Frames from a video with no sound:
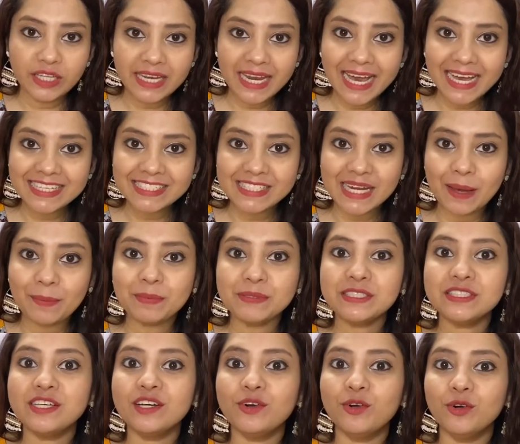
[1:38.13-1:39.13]
next step
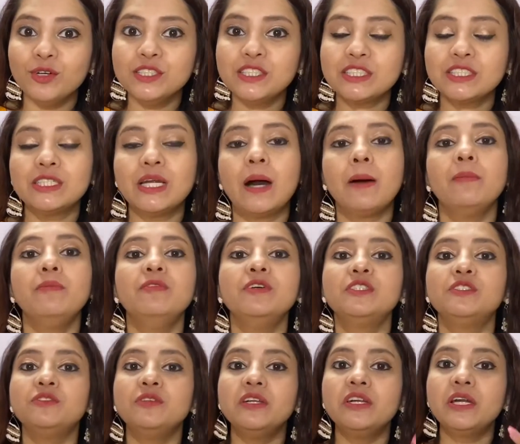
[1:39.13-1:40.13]
is the gold scrub,
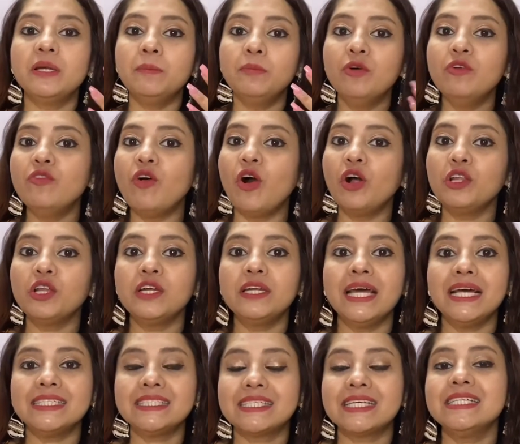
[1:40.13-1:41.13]
which will remove all your
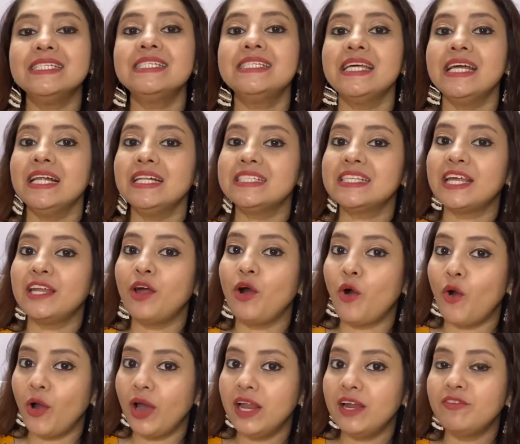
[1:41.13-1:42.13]
dead skin cells and
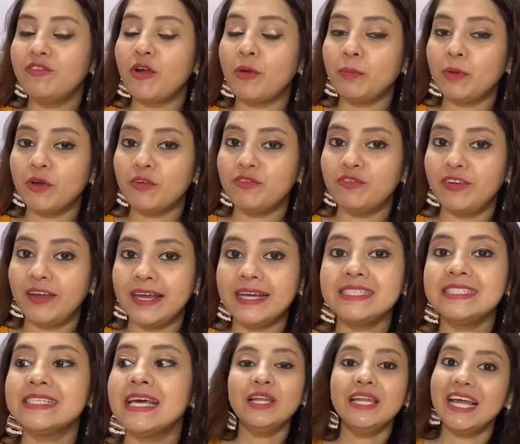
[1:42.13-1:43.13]
oil from your
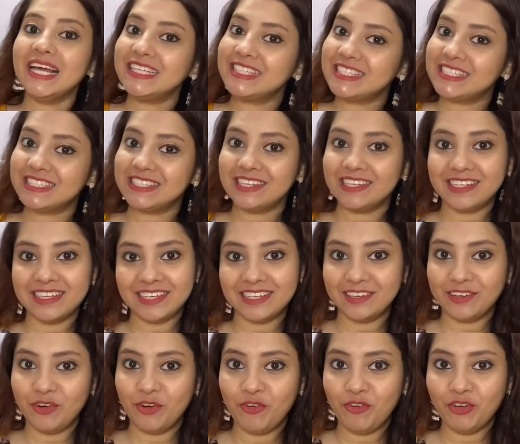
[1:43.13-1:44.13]
face. Let's
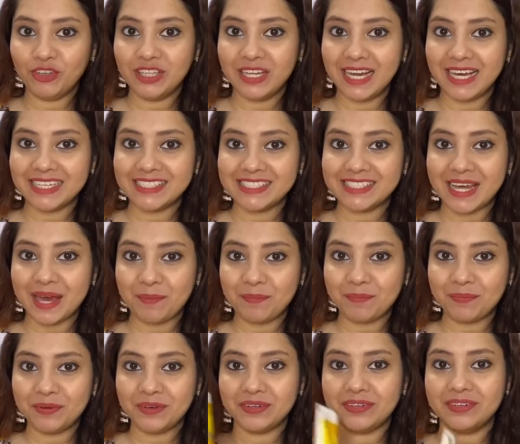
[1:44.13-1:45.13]
go for the next step.